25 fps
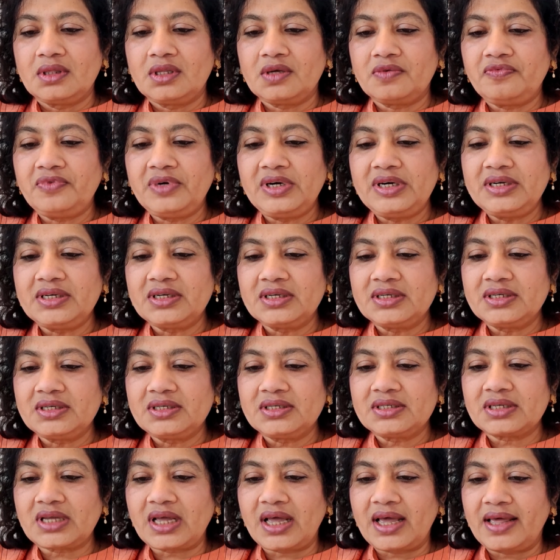The
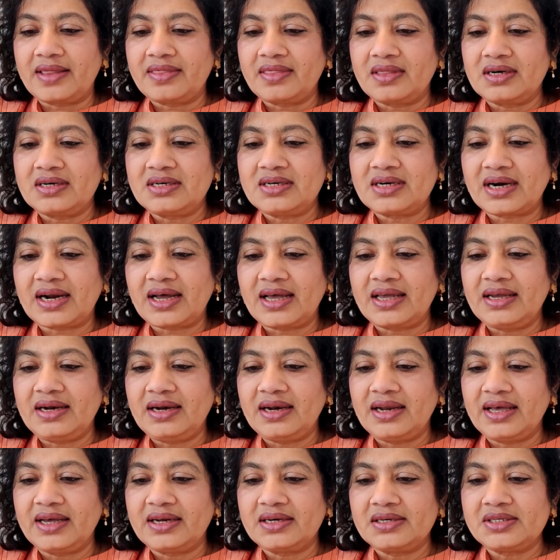wilderness and the
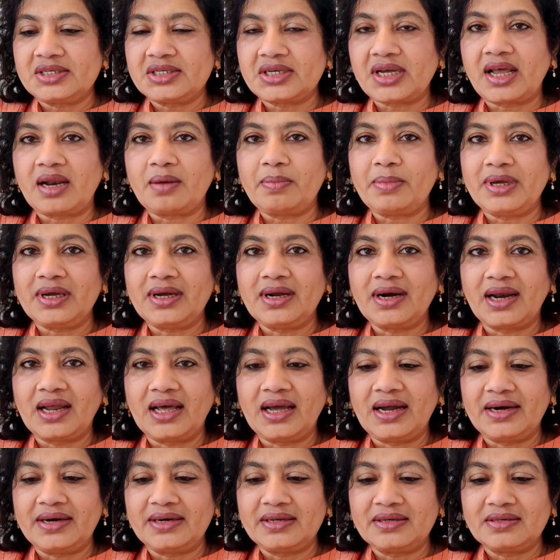dry land shall be
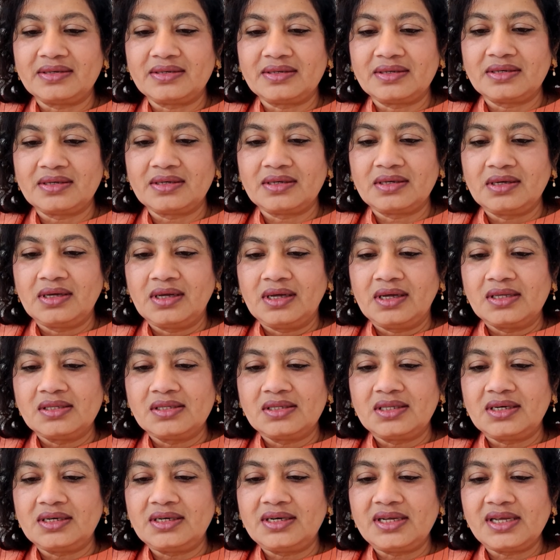glad.
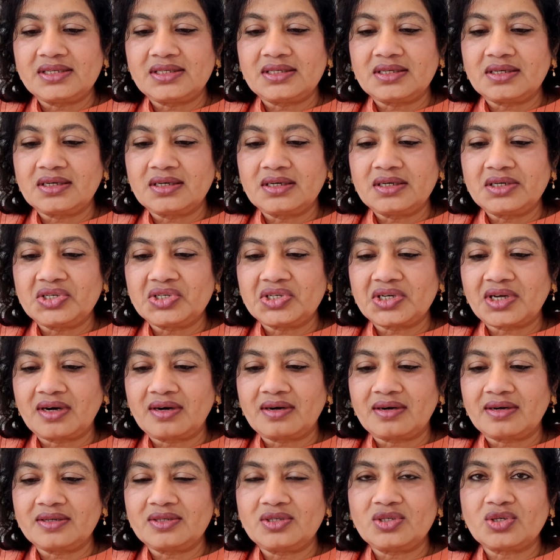The desert
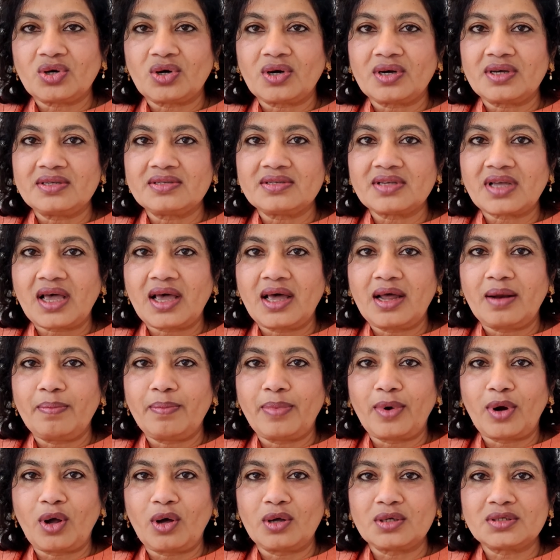shall rejoice
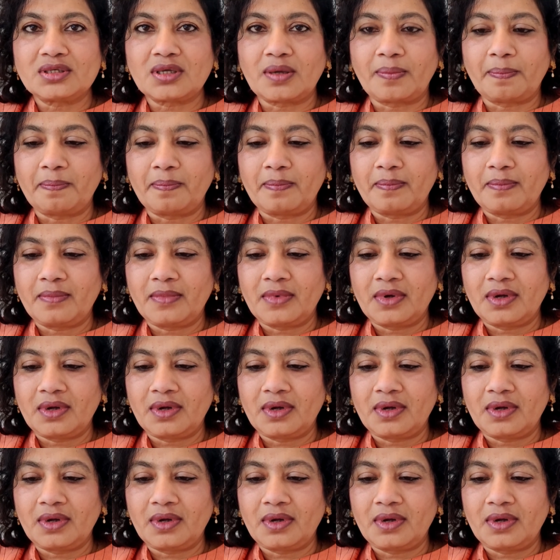and blossom.